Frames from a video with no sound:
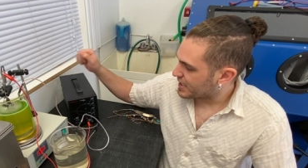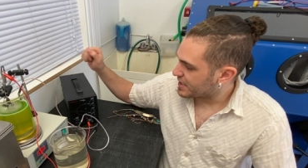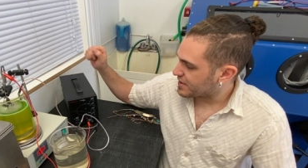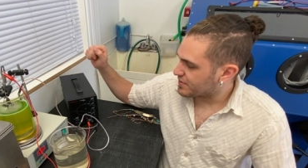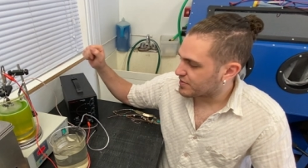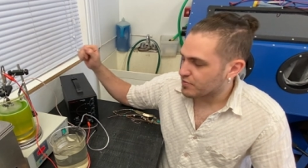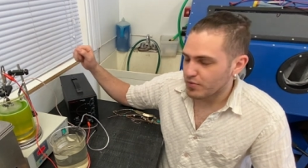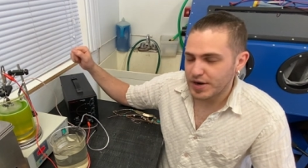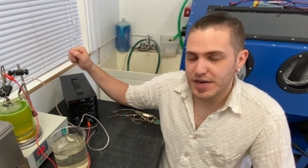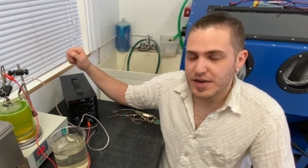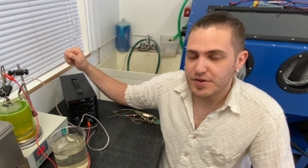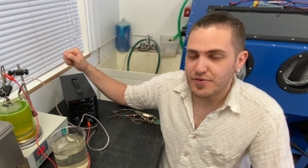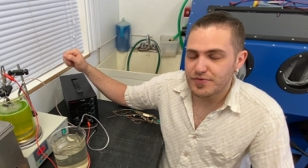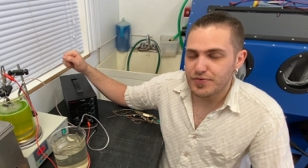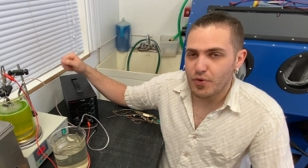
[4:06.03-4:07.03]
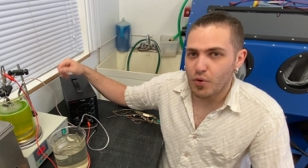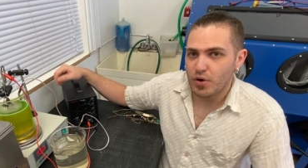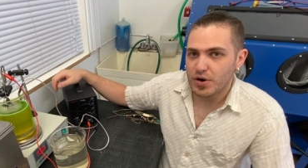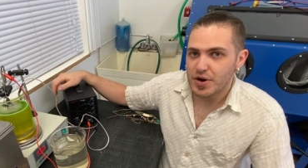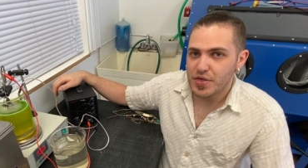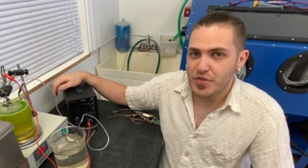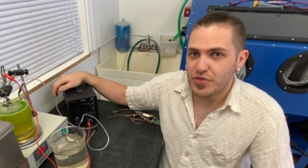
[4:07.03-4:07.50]
It is rated
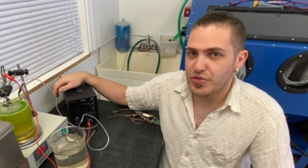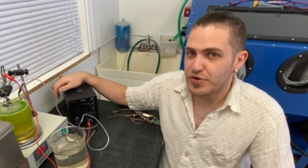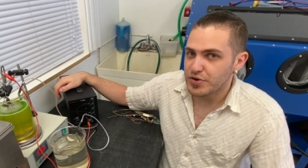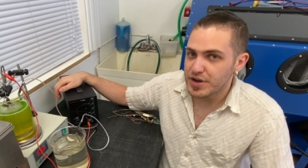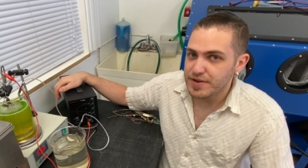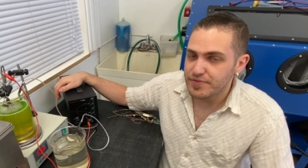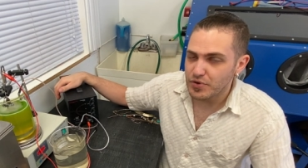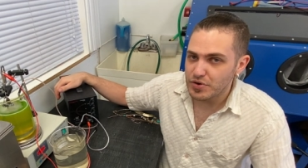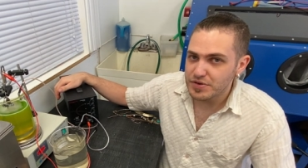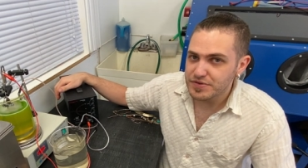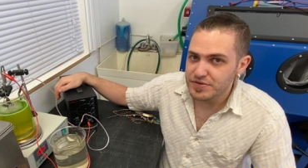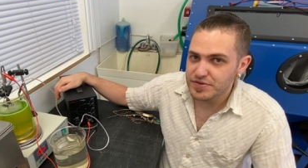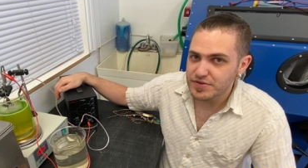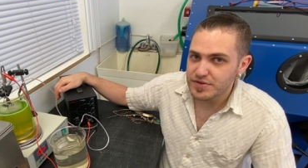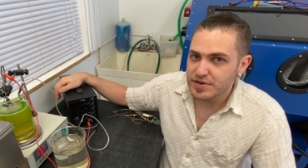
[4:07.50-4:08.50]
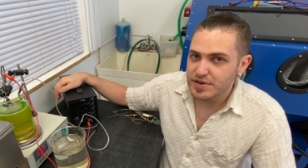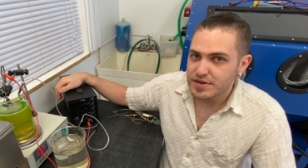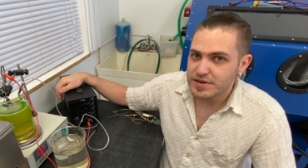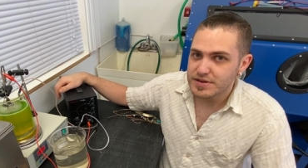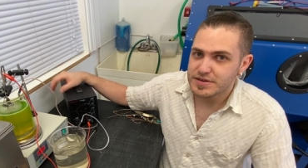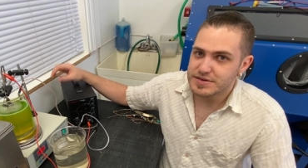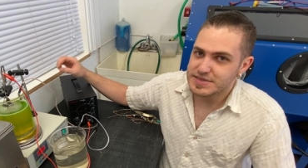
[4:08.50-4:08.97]
for 30 volts,
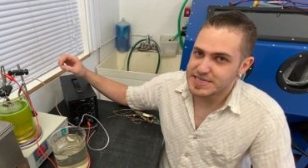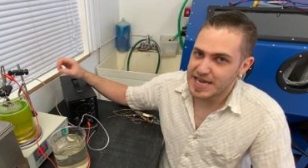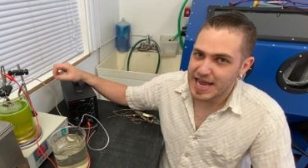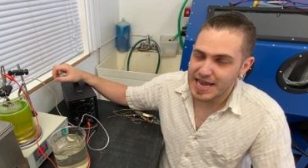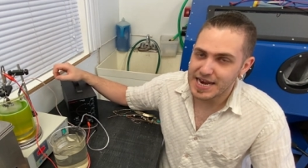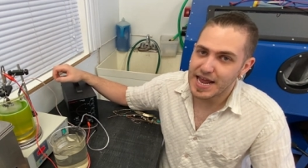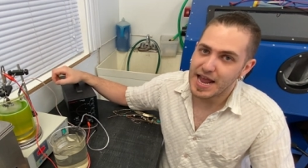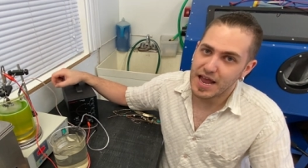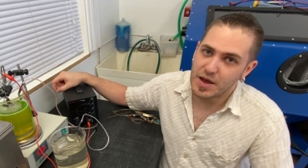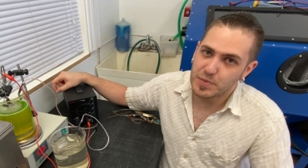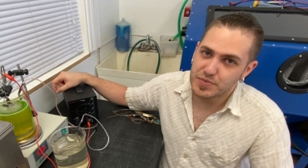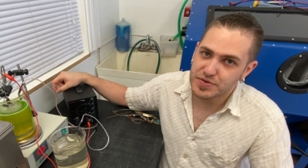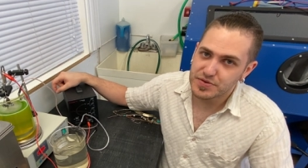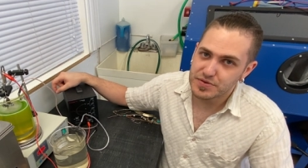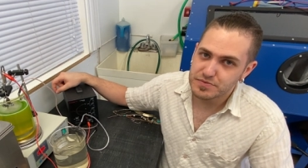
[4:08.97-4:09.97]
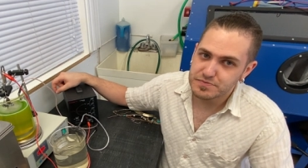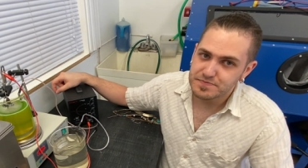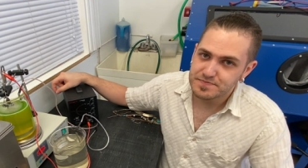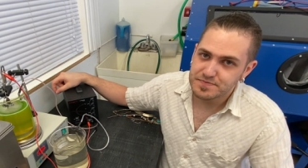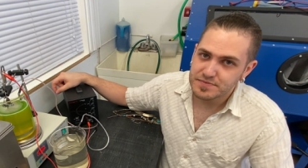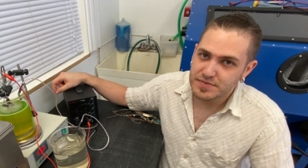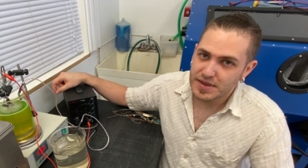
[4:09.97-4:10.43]
10 amps,
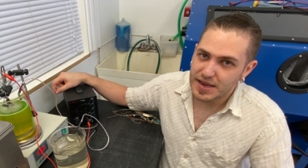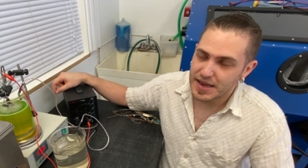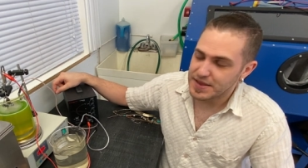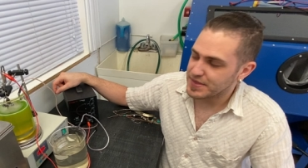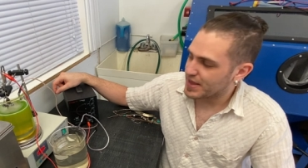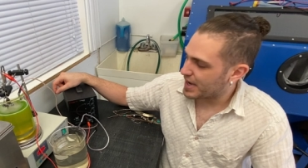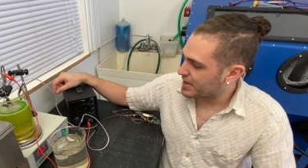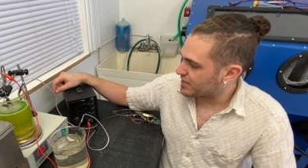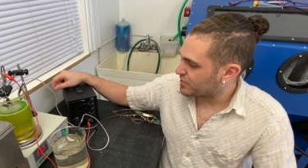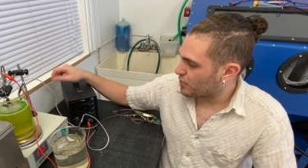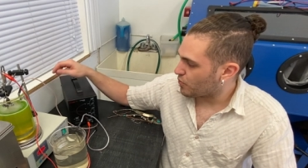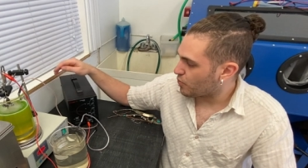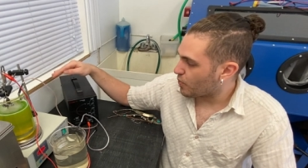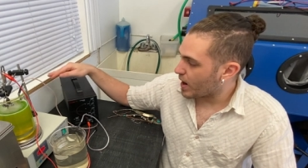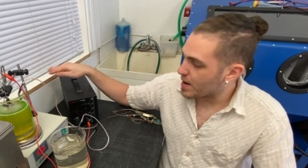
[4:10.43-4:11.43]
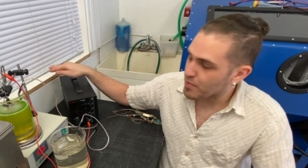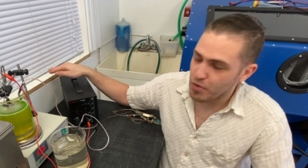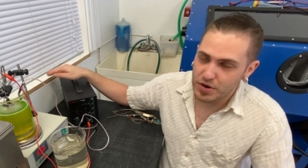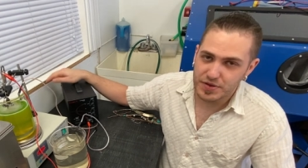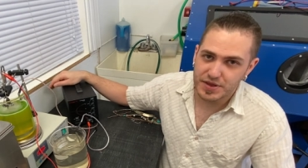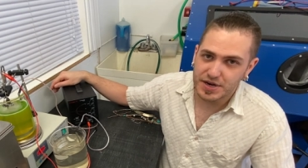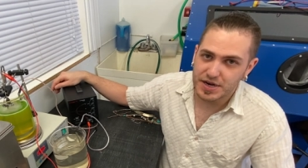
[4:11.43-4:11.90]
and that is way
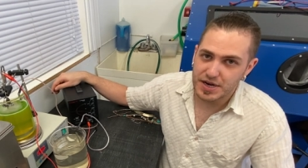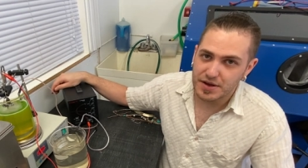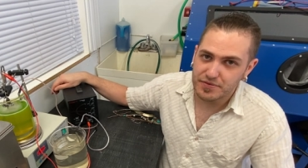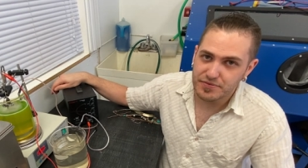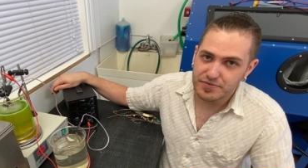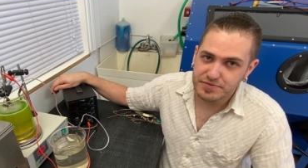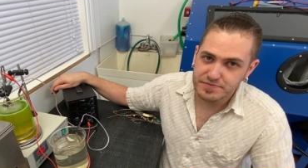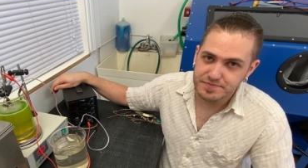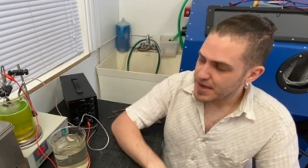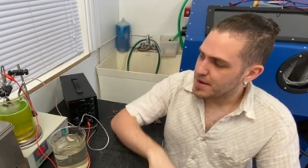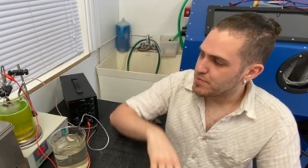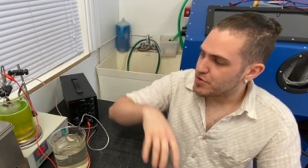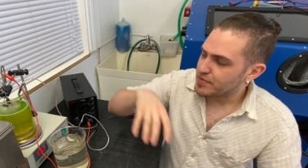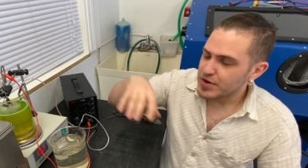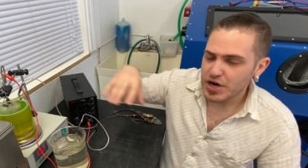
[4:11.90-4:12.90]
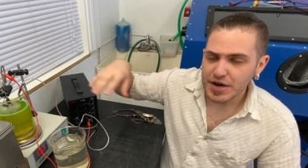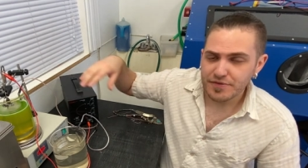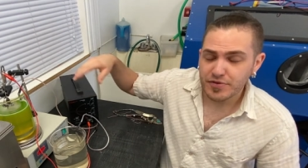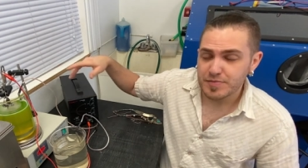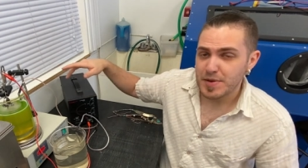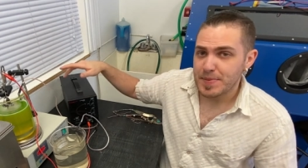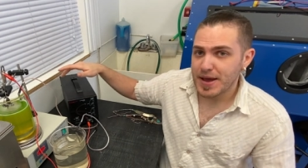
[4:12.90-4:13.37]
more than enough. Moving on
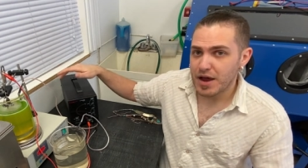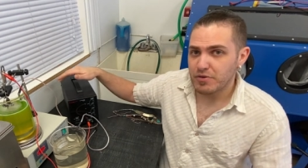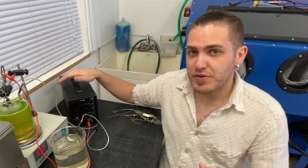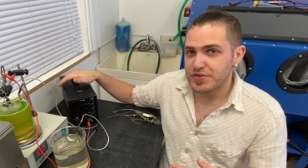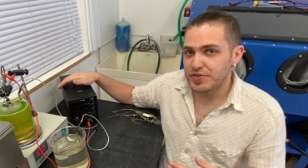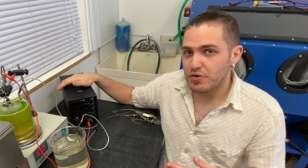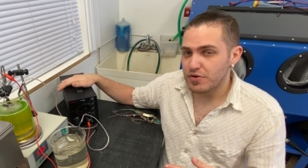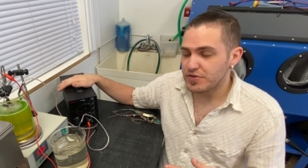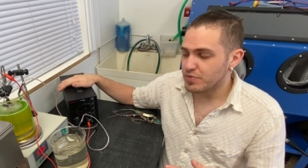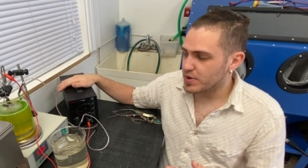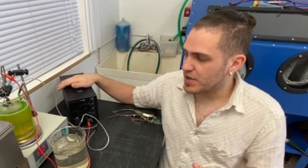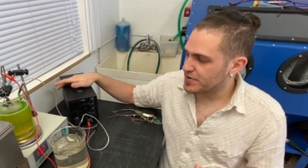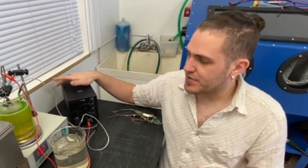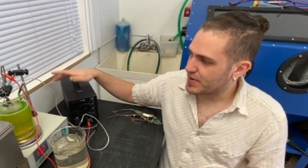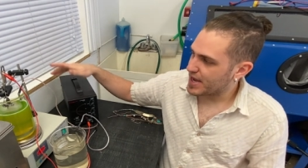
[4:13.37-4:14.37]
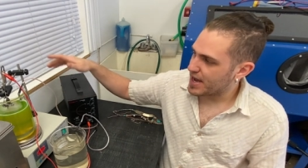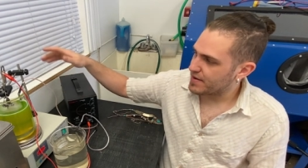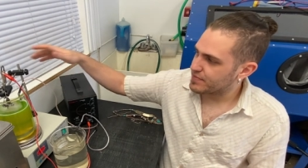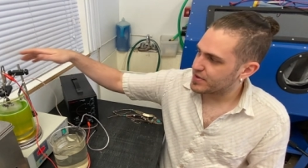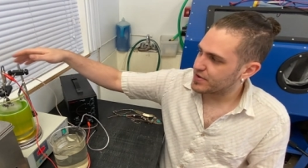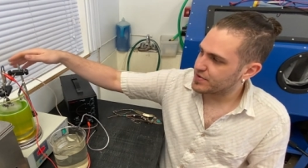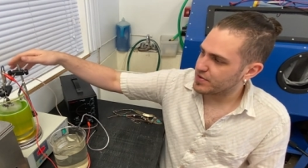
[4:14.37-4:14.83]
from the power source, we also
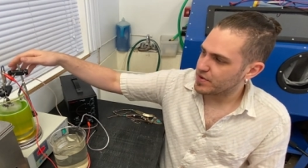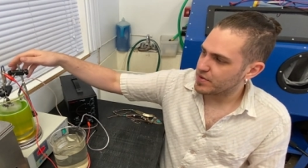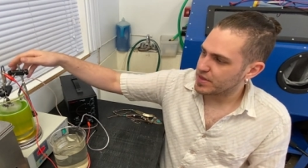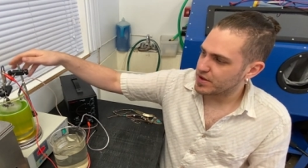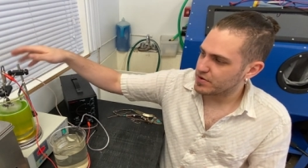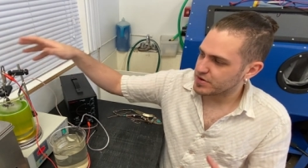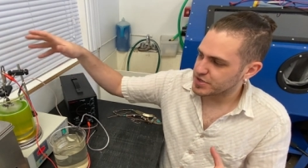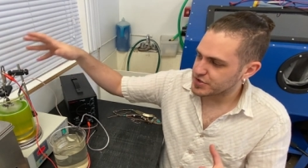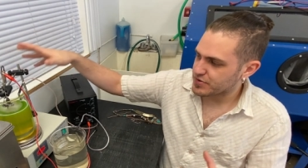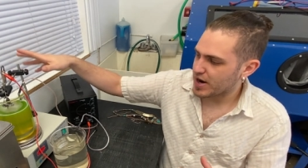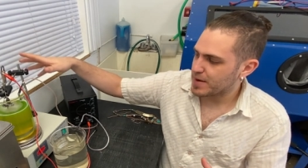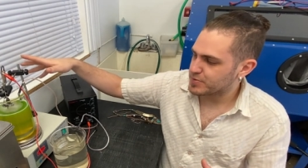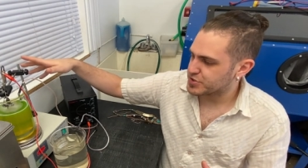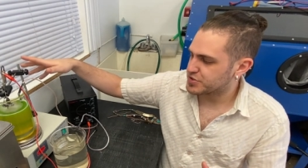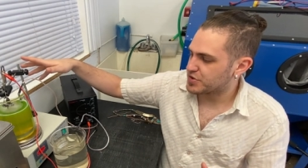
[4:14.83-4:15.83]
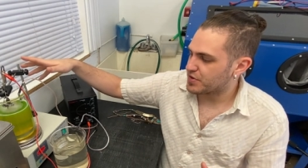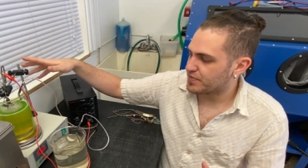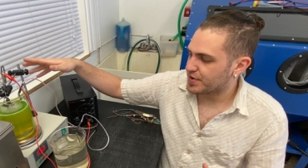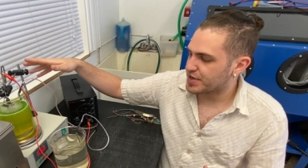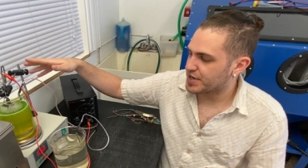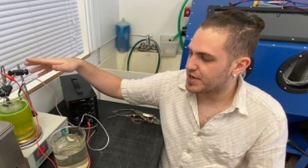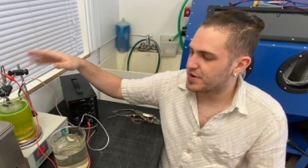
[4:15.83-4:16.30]
have this little contraption over
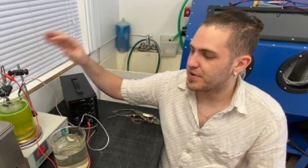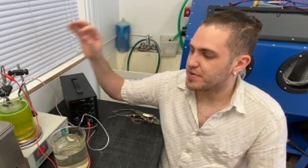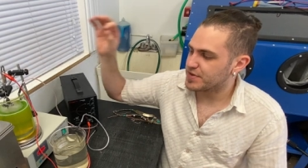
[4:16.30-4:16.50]
here.